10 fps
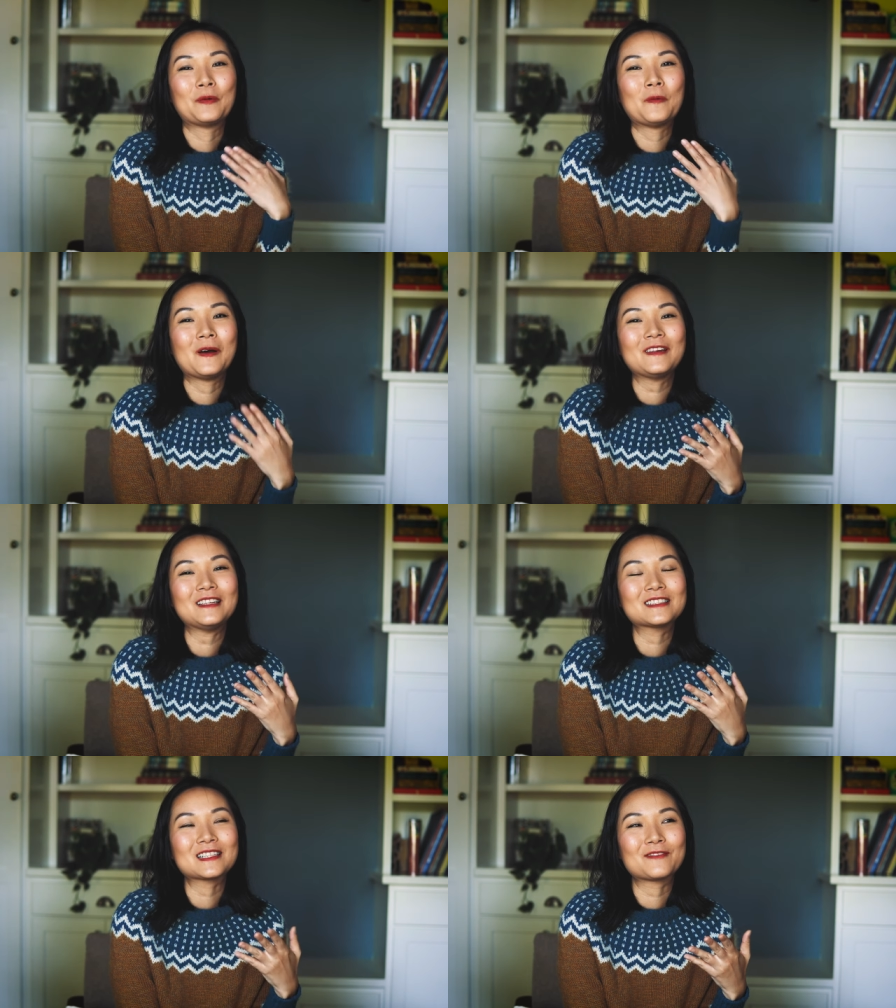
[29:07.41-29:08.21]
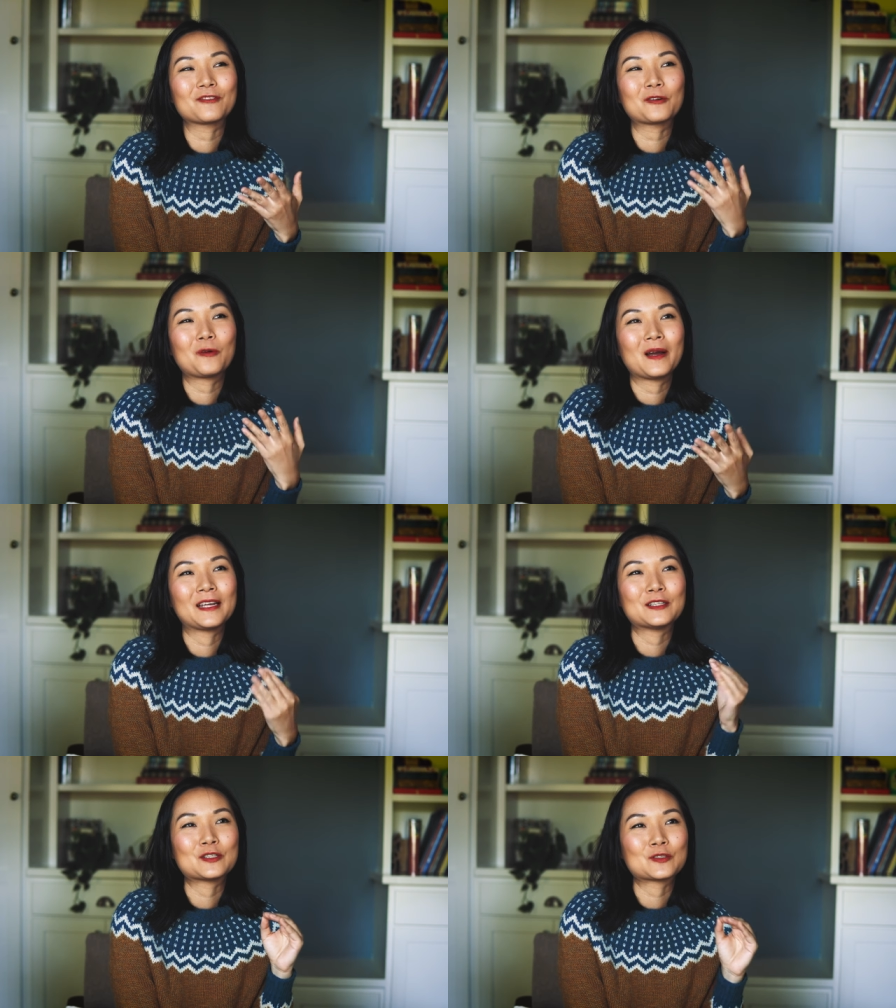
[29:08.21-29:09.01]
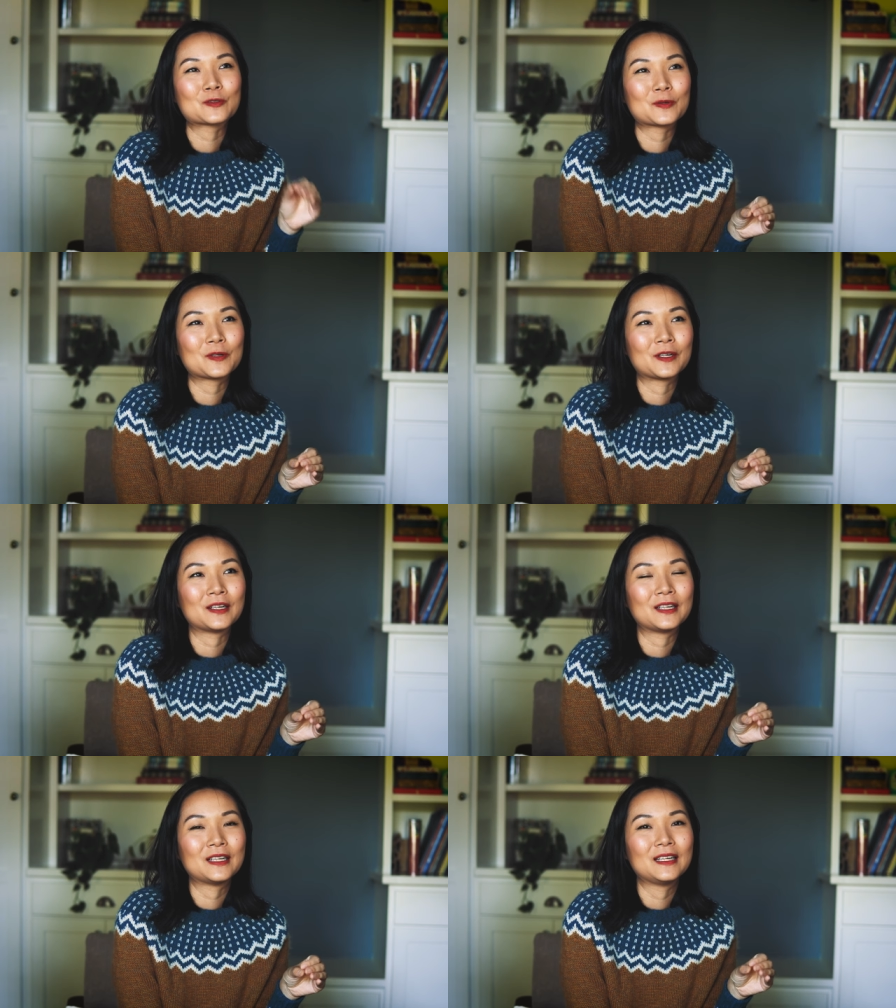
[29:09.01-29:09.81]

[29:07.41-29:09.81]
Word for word: One is never quite sure